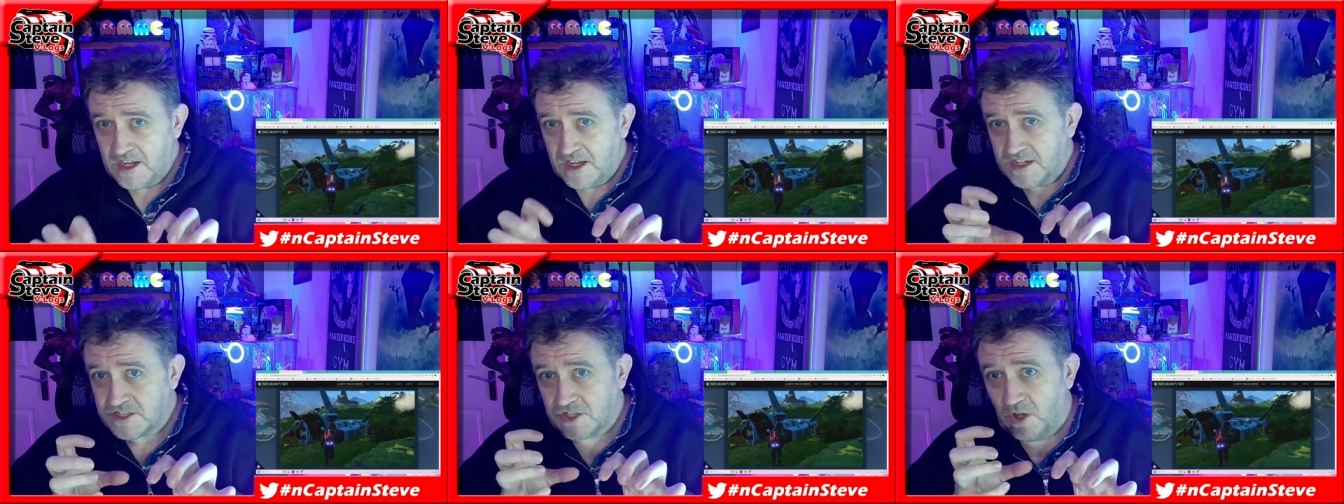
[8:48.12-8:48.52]

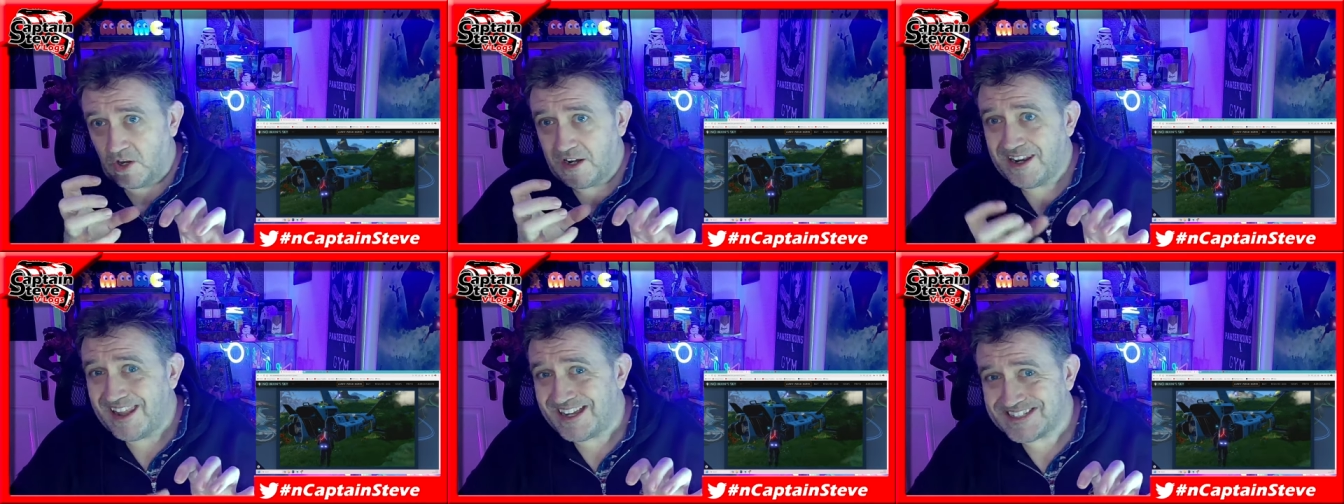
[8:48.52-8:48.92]
has got
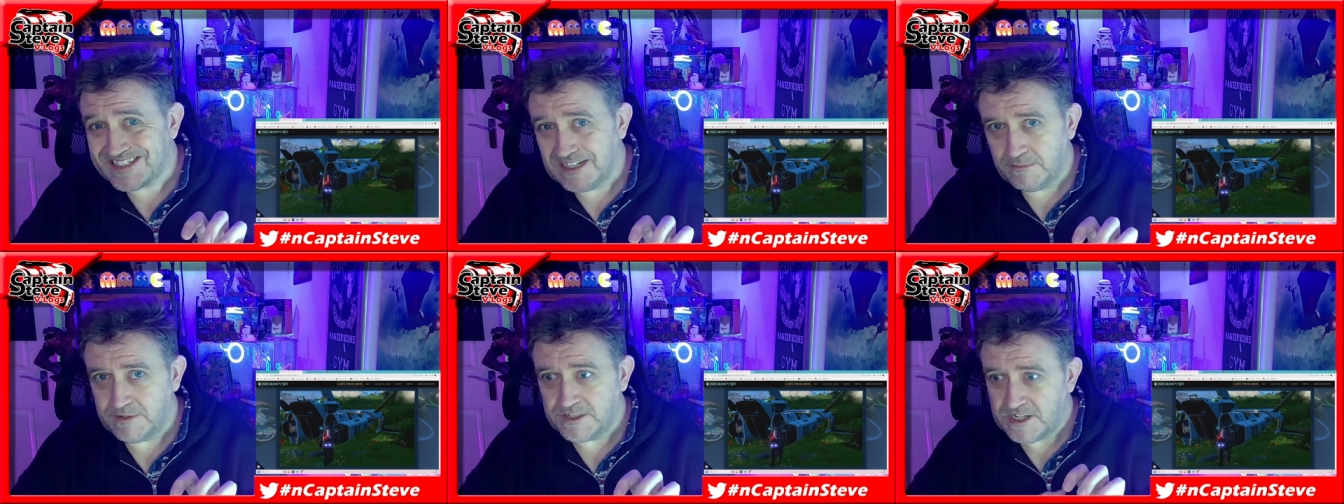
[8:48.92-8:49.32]
less
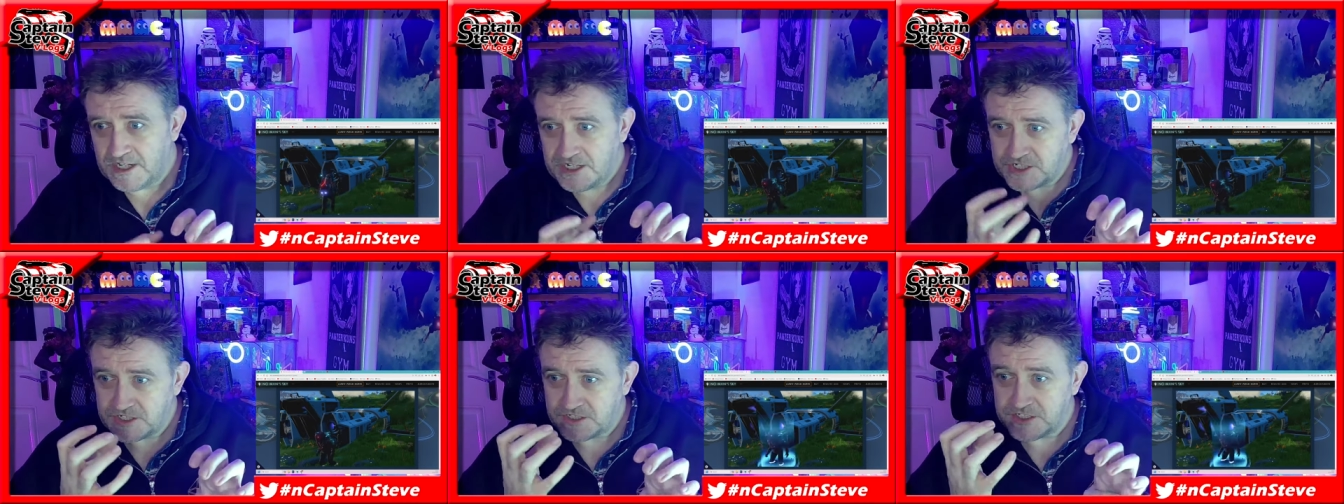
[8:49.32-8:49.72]

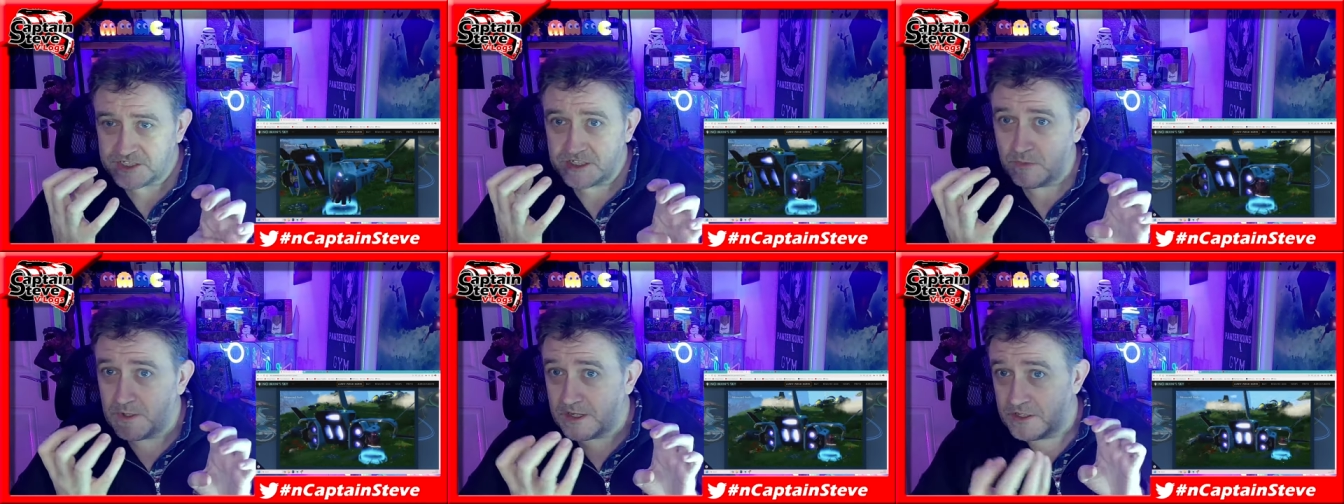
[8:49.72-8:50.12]
limitations,
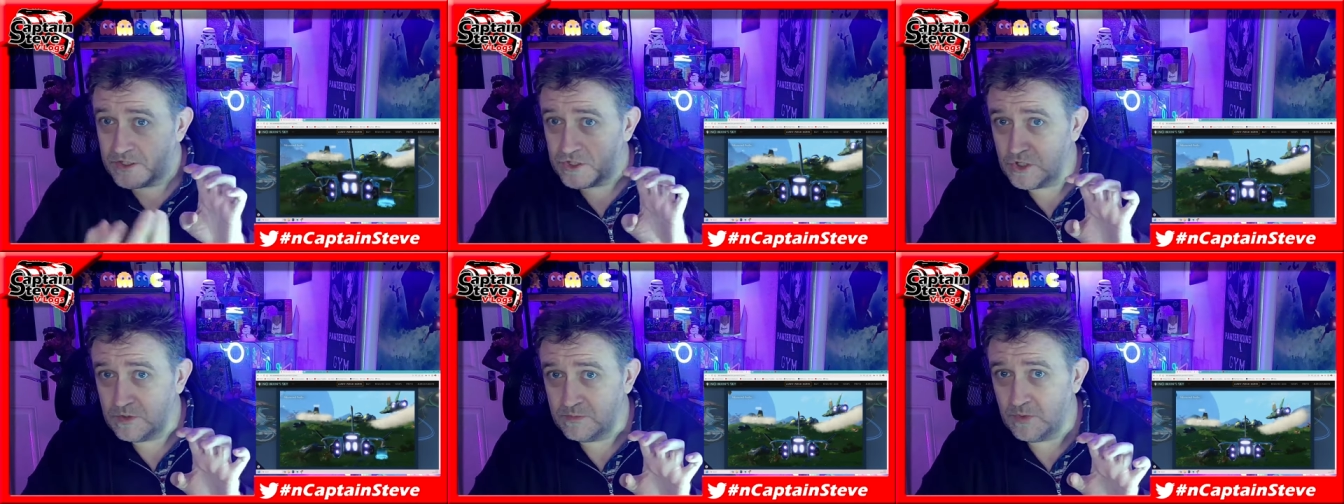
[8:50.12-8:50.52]
so we can
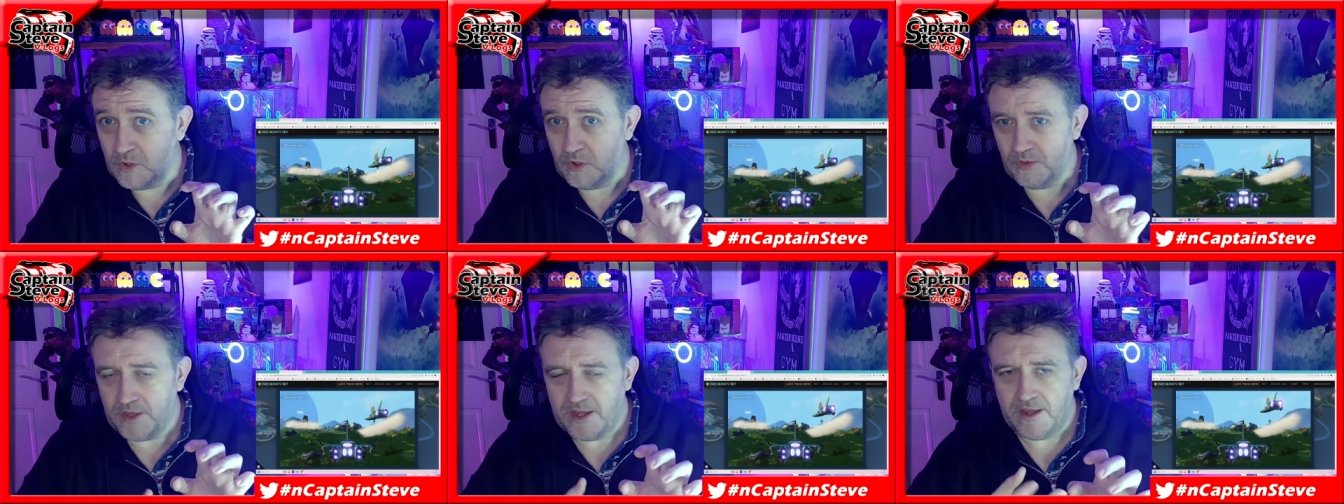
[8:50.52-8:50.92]
do
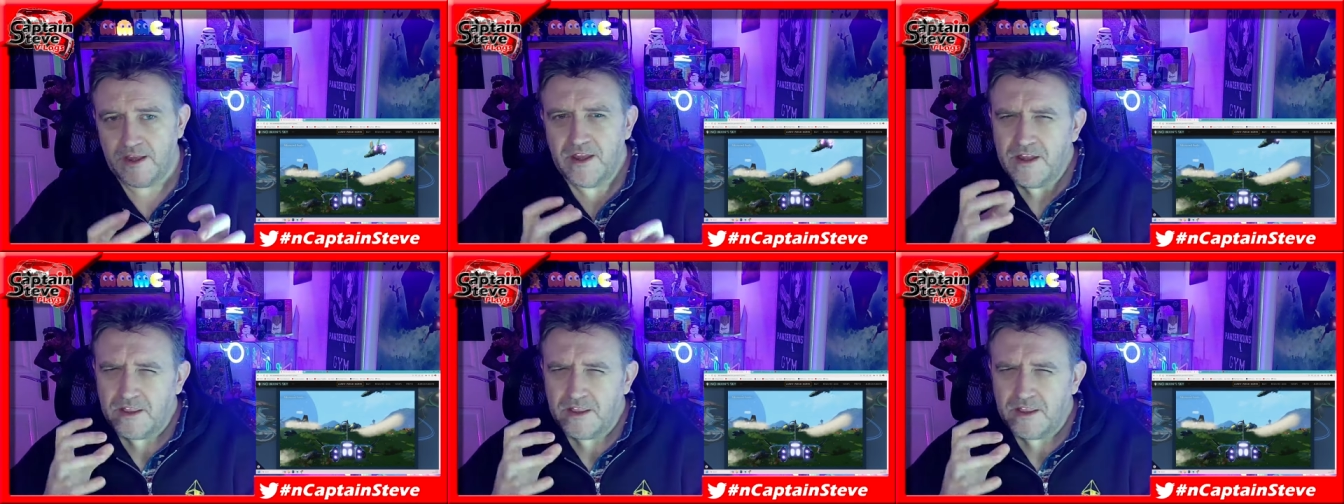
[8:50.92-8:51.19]
more there.